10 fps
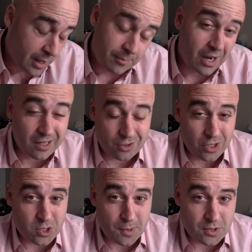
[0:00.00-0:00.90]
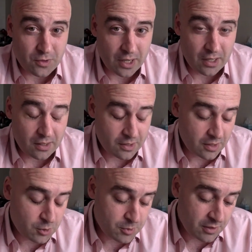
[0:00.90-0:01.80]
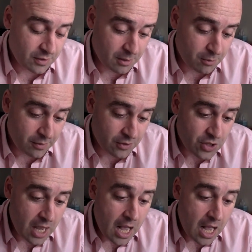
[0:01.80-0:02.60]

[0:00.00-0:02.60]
I'm not going to try to specify a specific number of years,